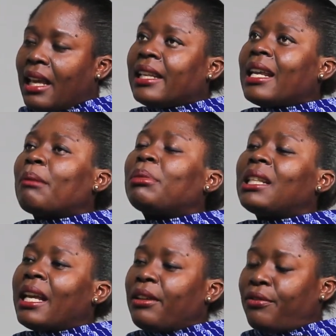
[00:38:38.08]
and
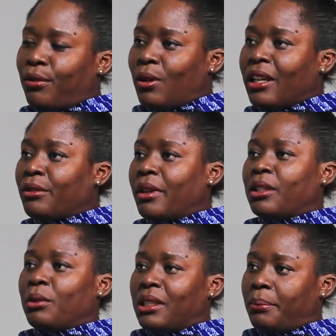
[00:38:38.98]
apply for a
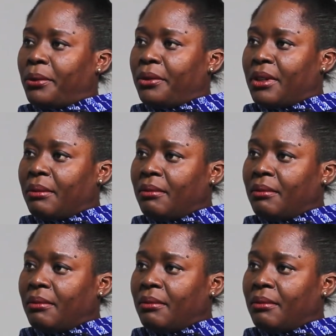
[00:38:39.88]
graduate program.